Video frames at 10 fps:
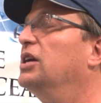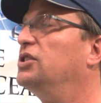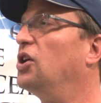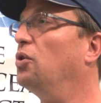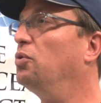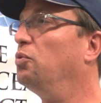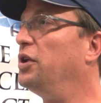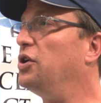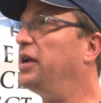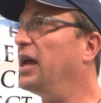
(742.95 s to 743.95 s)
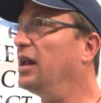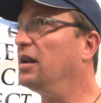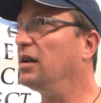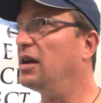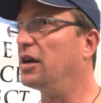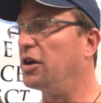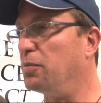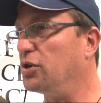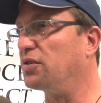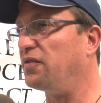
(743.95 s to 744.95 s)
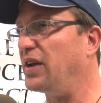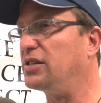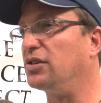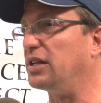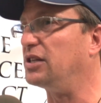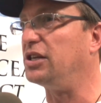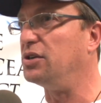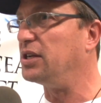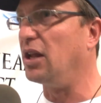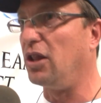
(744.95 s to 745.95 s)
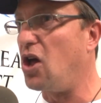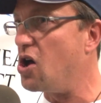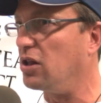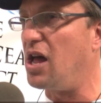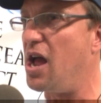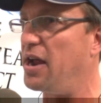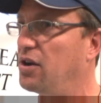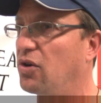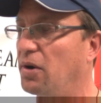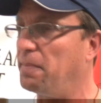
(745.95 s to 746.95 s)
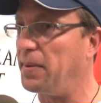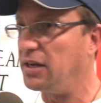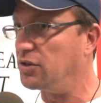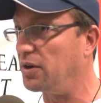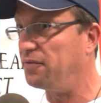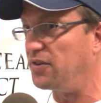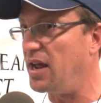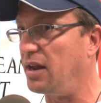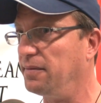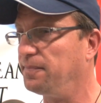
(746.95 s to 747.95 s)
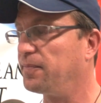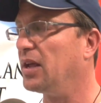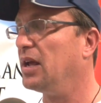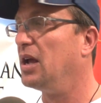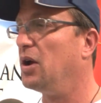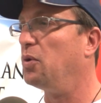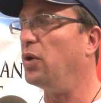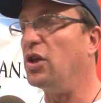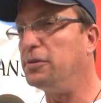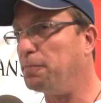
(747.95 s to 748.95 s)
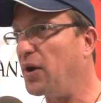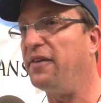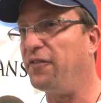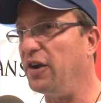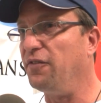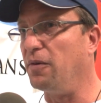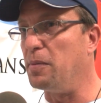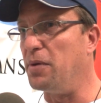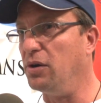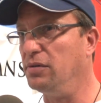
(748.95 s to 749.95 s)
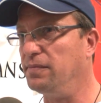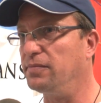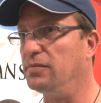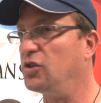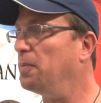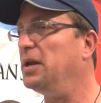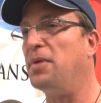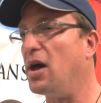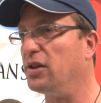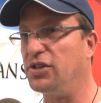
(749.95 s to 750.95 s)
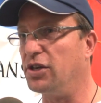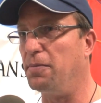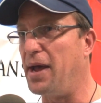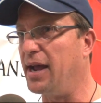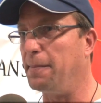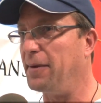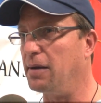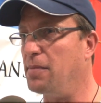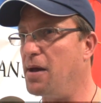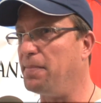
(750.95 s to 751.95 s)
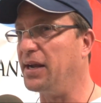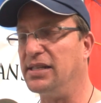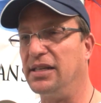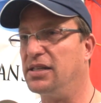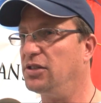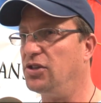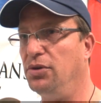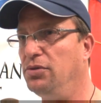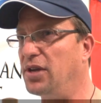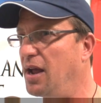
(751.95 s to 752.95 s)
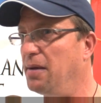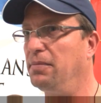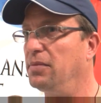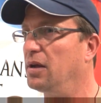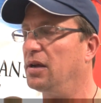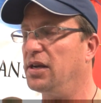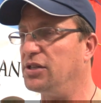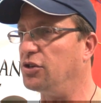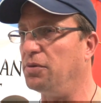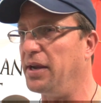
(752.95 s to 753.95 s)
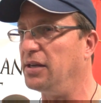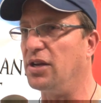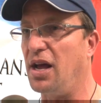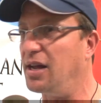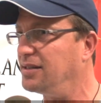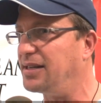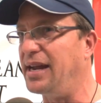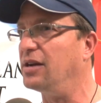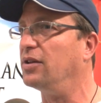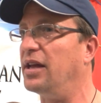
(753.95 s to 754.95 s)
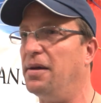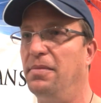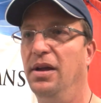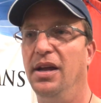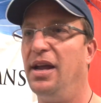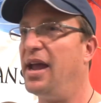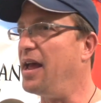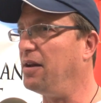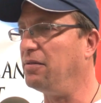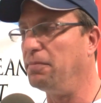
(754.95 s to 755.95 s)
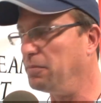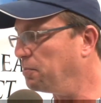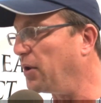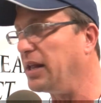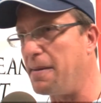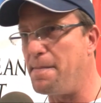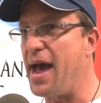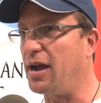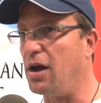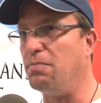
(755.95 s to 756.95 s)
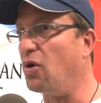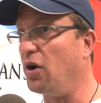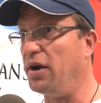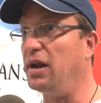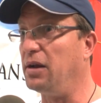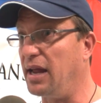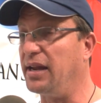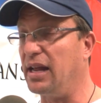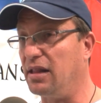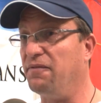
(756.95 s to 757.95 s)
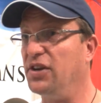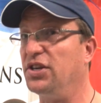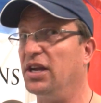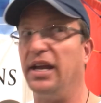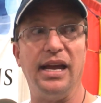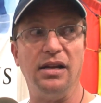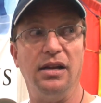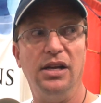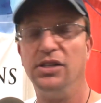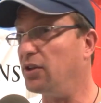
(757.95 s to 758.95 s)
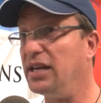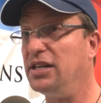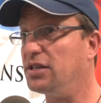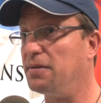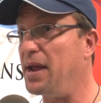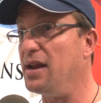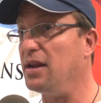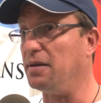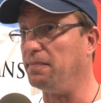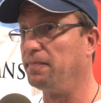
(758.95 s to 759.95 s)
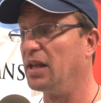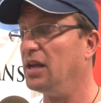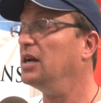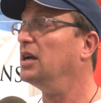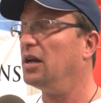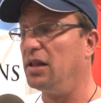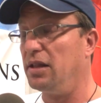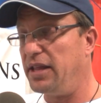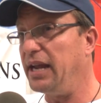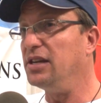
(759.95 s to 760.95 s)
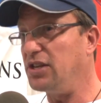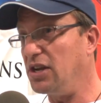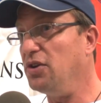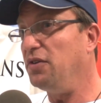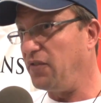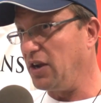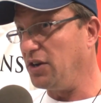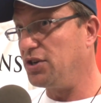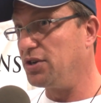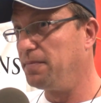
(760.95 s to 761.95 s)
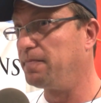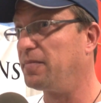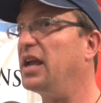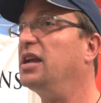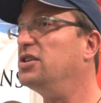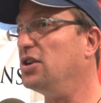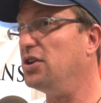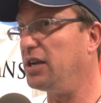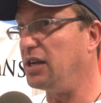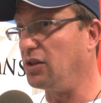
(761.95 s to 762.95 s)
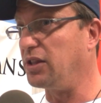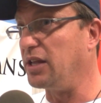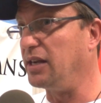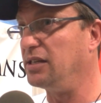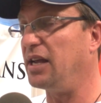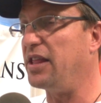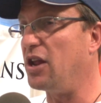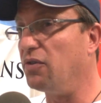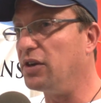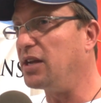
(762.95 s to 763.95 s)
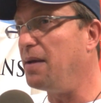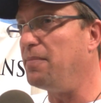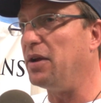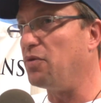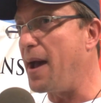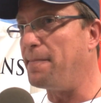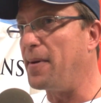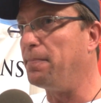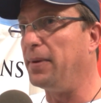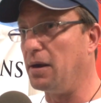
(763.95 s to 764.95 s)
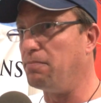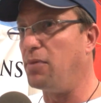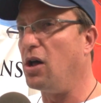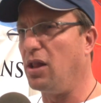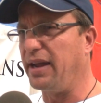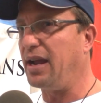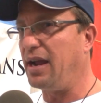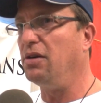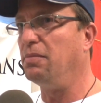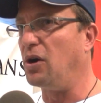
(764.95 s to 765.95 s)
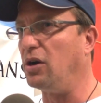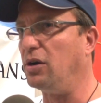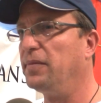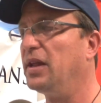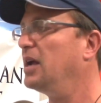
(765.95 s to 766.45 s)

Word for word: So when you get a commercial vessel that's using a long line or a big drift net, when those break free from a boat, nobody bothers to go back and pick them up because it's too time consuming to untangle them and bring them back on board and, and get them fishing again. So they just abandon them. They continue to fish, they continue to kill things, and then over time they wrap up in a ball, like a hairball.